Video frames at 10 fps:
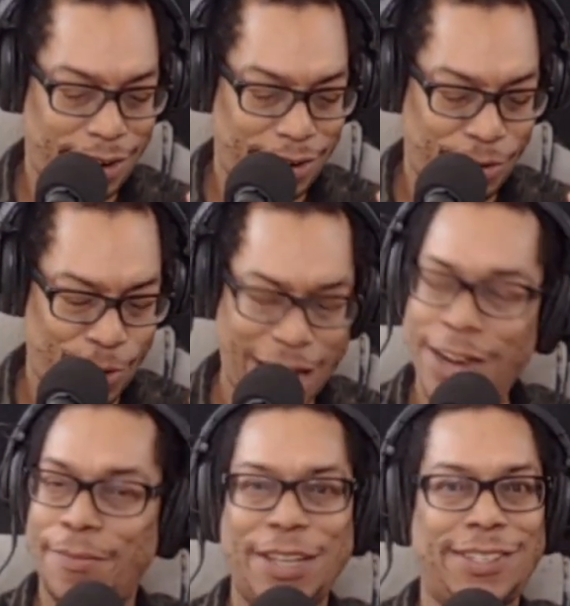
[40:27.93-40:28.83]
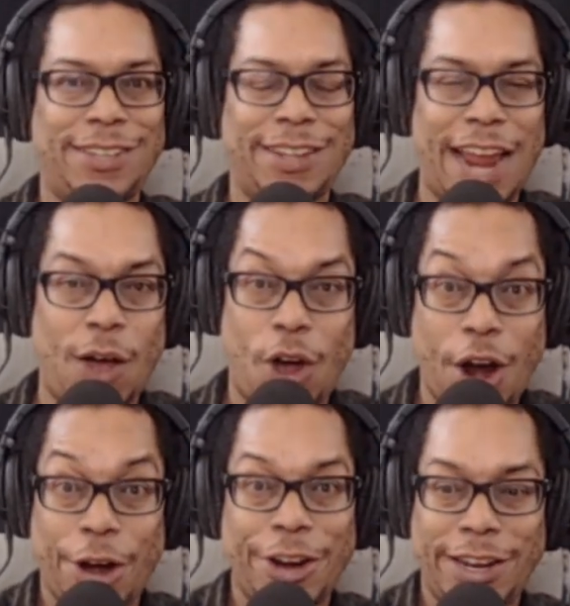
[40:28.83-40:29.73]
randomness is and how
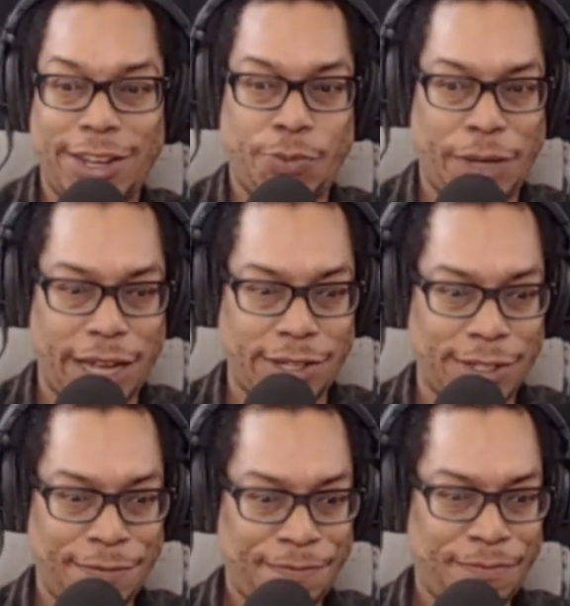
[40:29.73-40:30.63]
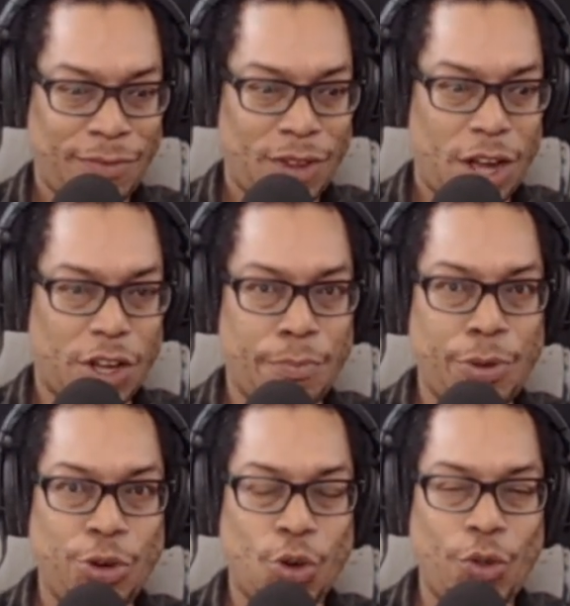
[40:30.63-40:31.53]
hard it is, because a
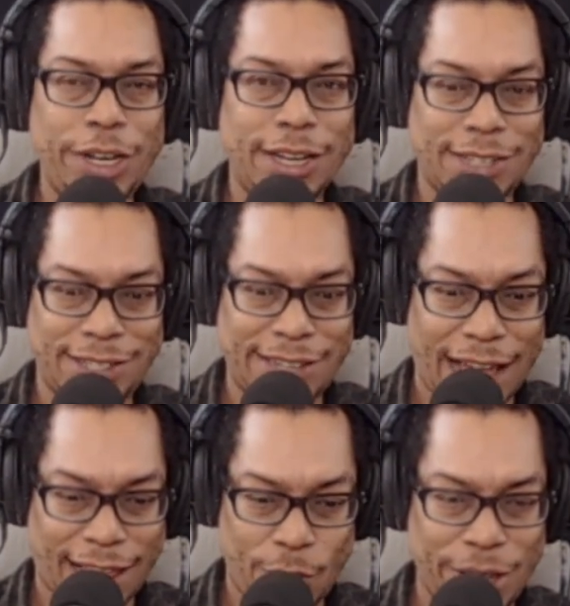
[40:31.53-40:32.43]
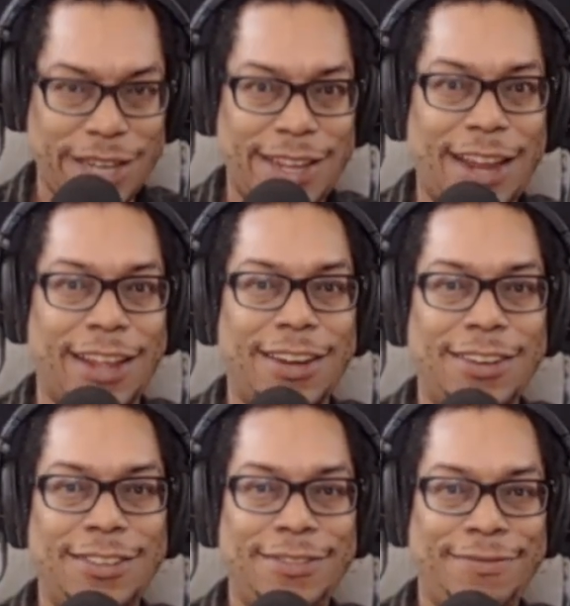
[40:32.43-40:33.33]
computer only does exactly what you tell it.
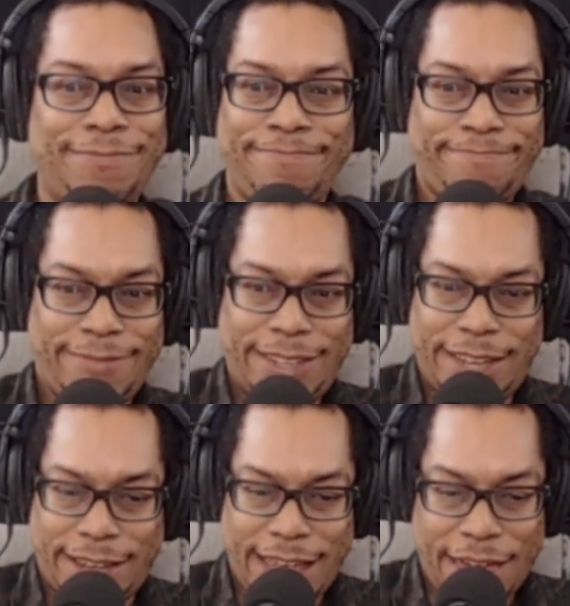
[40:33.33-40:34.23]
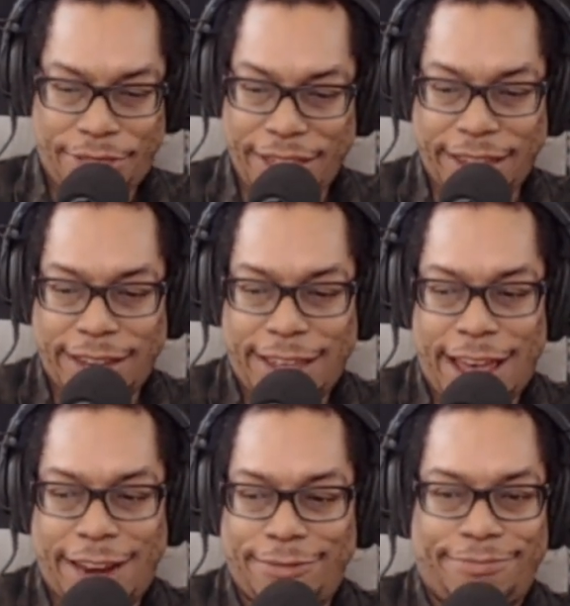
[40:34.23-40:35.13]
It can't think, it
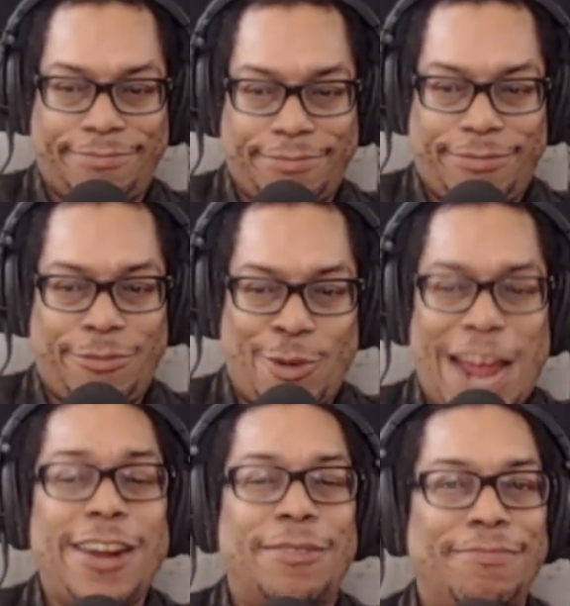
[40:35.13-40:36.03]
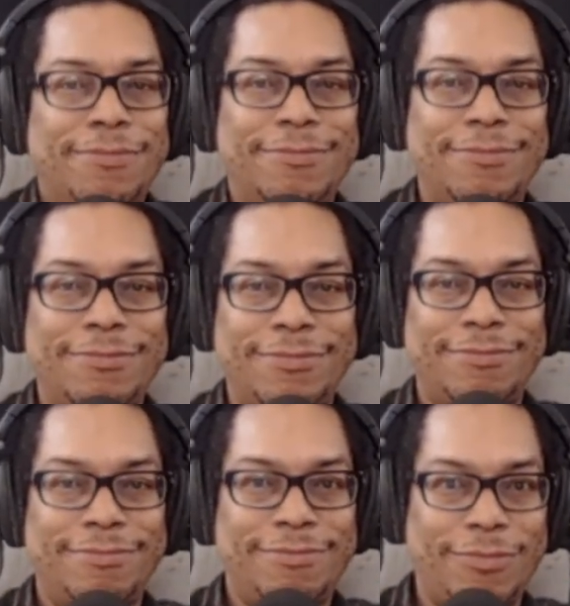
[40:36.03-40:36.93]
can't random,
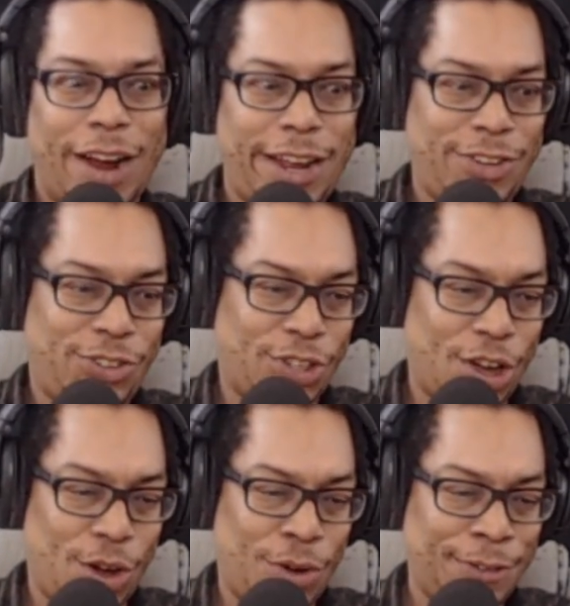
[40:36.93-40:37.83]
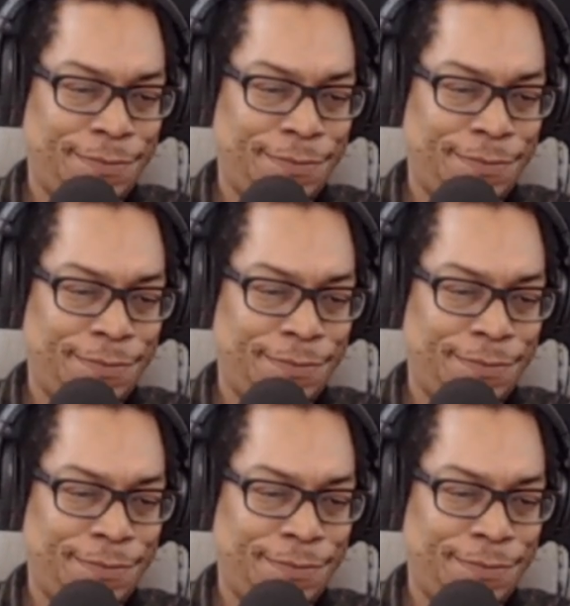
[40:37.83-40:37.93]
right? And so